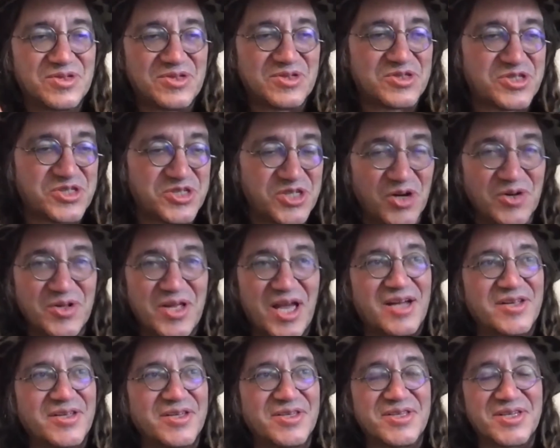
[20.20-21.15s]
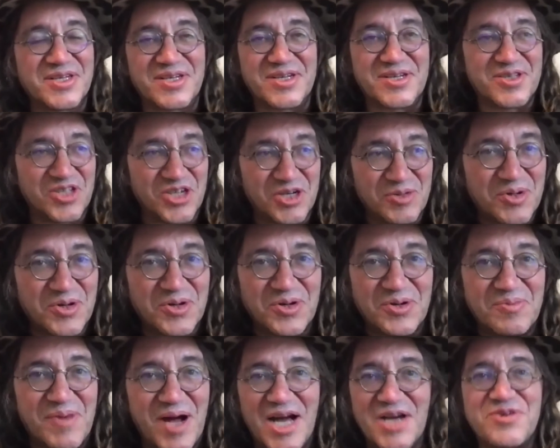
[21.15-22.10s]
slowdown in the
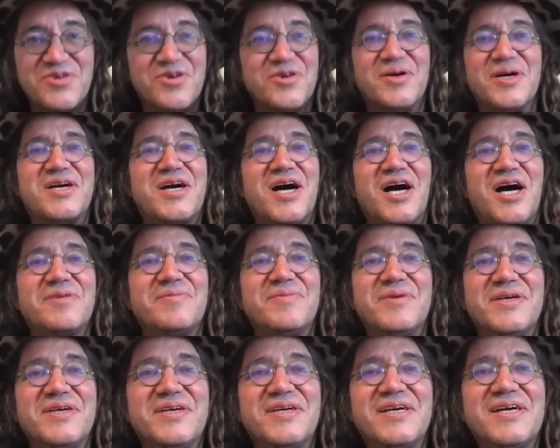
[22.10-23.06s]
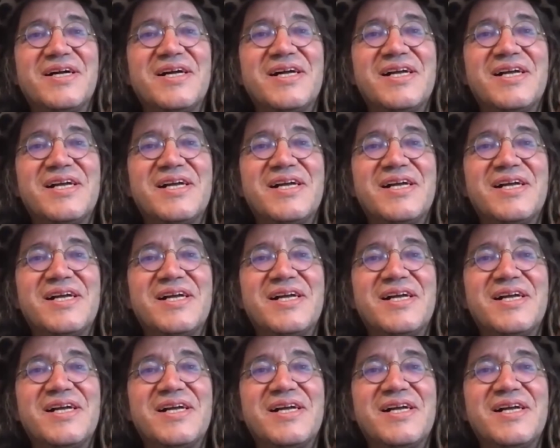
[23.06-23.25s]
global macro economy,